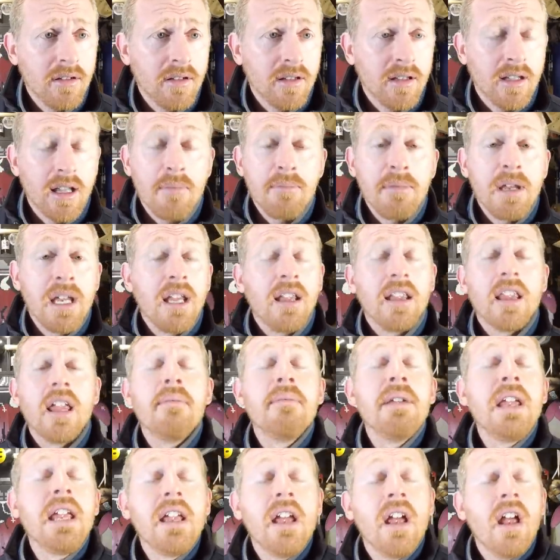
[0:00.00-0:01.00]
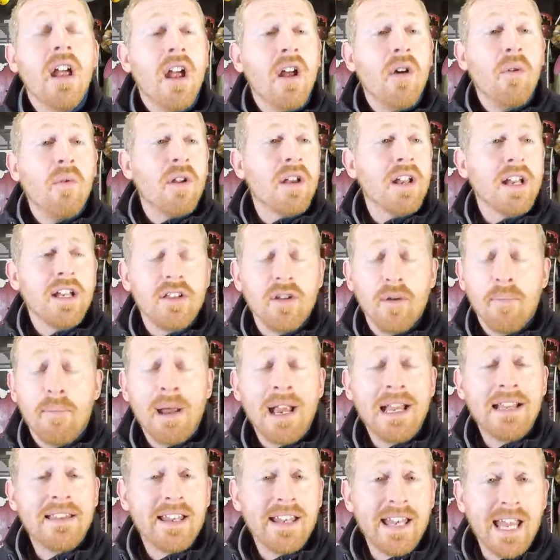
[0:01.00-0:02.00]
Let me. What do I do?
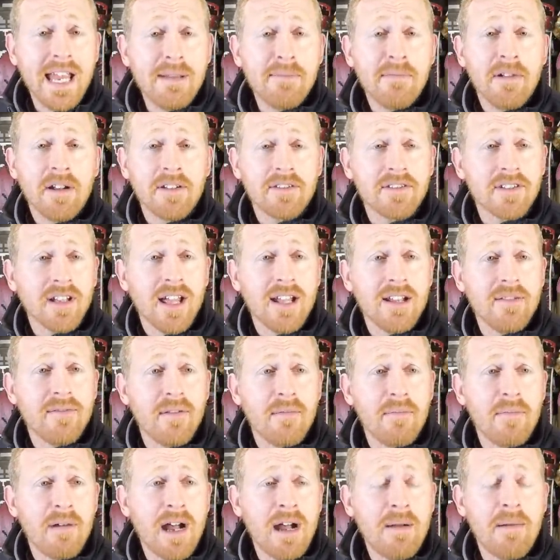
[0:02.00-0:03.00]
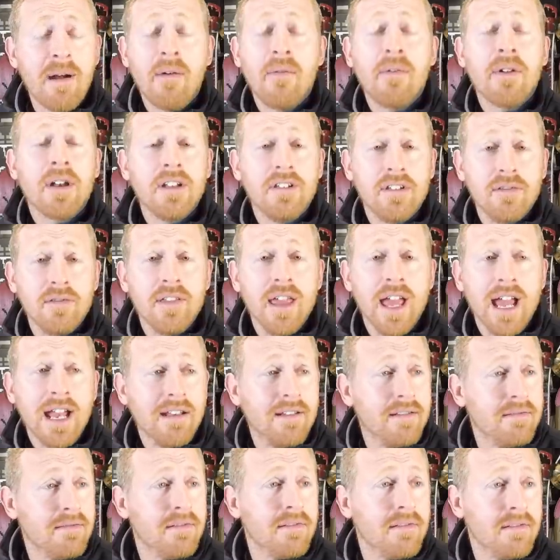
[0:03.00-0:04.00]
Paint the name on the side of a bomb? I want to do
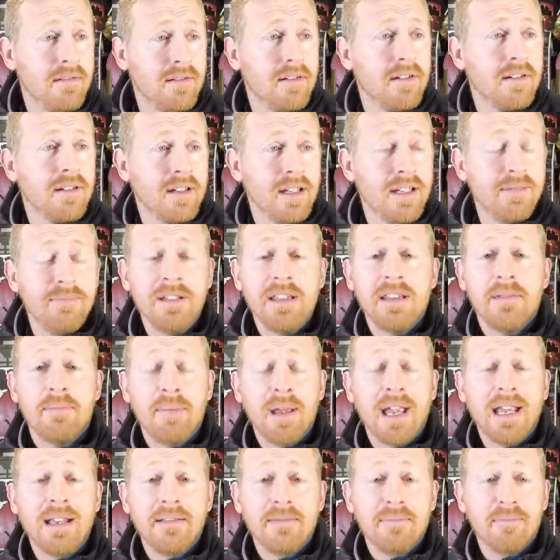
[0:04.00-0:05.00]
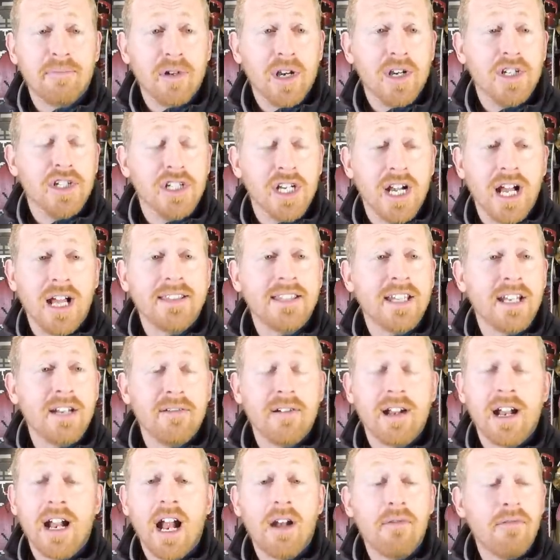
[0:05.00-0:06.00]
that. Give me the paintbrush. I'll tell
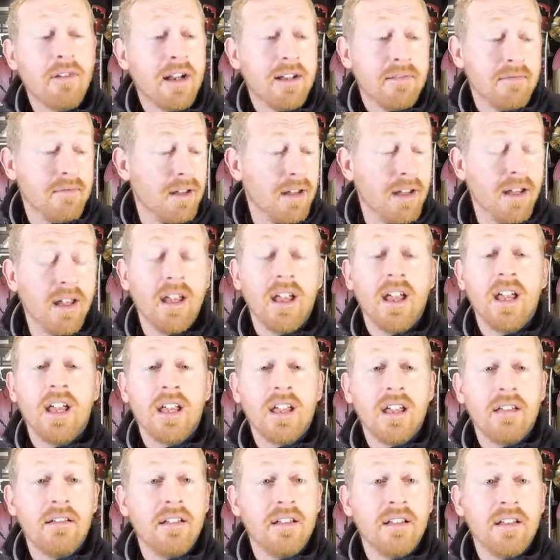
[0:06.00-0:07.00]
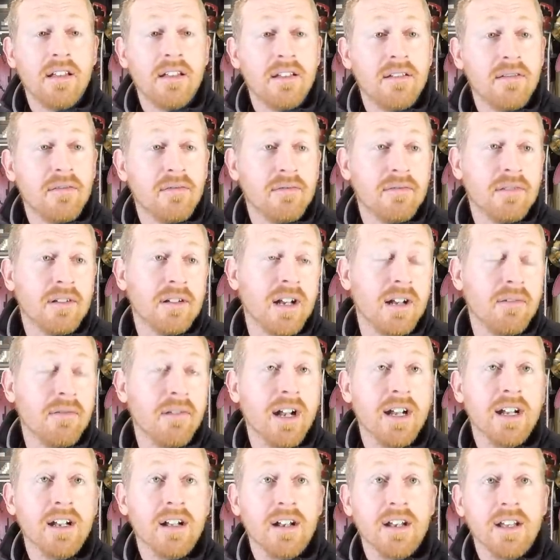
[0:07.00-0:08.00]
you. Right, I write. What did I
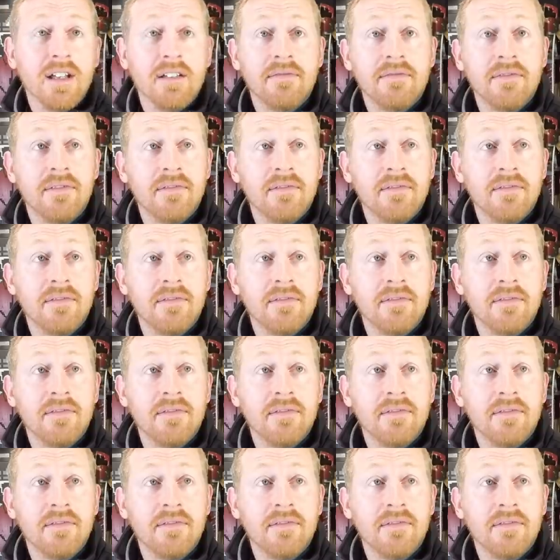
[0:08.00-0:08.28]
write on it?